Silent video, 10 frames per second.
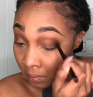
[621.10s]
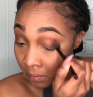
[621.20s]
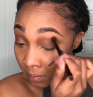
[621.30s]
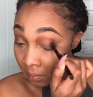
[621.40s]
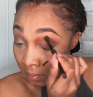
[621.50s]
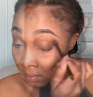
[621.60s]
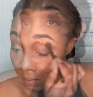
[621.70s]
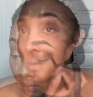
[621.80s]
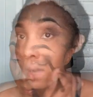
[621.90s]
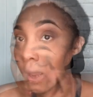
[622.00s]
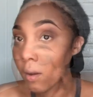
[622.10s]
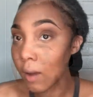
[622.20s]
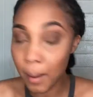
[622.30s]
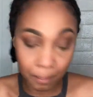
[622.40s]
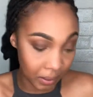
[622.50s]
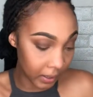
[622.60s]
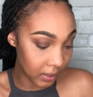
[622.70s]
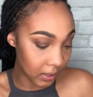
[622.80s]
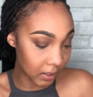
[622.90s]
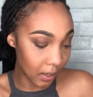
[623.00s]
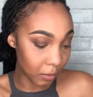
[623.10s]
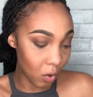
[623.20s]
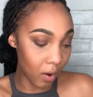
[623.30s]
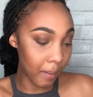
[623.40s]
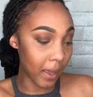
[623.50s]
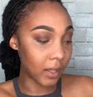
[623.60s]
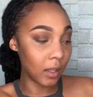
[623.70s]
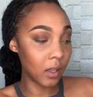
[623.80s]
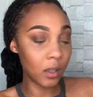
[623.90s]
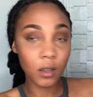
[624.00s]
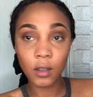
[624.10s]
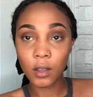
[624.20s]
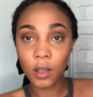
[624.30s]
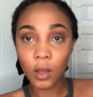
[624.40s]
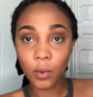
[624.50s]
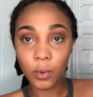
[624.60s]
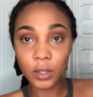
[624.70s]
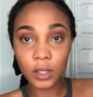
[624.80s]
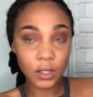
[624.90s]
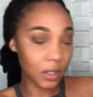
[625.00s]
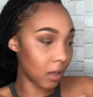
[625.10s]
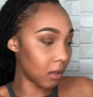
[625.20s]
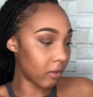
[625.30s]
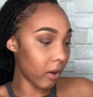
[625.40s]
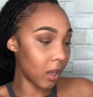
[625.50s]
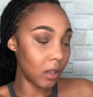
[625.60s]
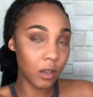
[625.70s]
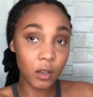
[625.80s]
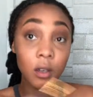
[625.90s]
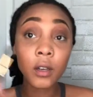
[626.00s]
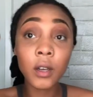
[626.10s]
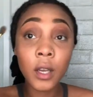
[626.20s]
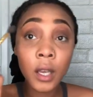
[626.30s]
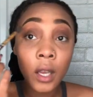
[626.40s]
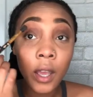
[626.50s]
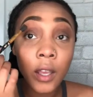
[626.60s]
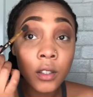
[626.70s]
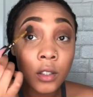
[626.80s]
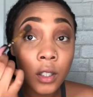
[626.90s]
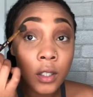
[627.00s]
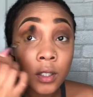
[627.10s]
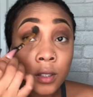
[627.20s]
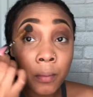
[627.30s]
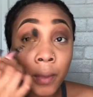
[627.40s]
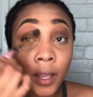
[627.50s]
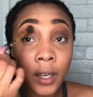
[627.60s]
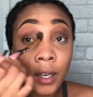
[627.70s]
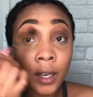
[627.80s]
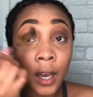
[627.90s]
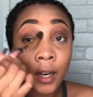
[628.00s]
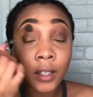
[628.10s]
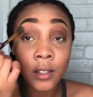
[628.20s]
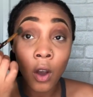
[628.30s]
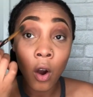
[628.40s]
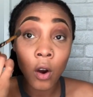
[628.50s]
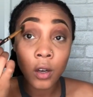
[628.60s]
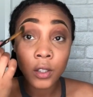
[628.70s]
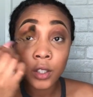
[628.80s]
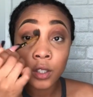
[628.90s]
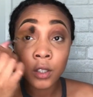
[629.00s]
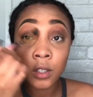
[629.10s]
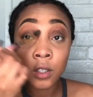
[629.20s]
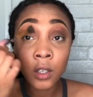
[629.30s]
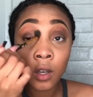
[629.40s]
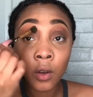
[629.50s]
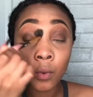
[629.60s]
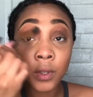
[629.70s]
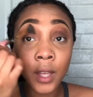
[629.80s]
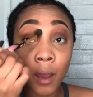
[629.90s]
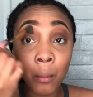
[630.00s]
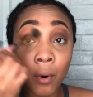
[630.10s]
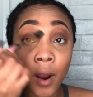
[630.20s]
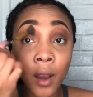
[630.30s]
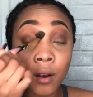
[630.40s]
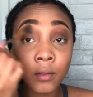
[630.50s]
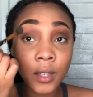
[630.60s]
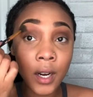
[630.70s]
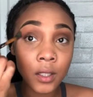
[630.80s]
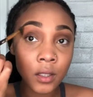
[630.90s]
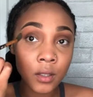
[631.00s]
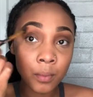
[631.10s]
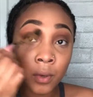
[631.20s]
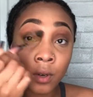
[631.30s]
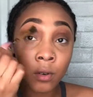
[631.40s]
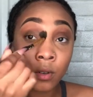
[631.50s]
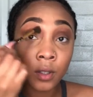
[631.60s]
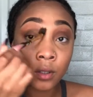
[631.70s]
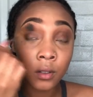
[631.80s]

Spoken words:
All right, so now I'm blending. I'm going back in with this color right here and just making it not as harsh with that brown that I just put on.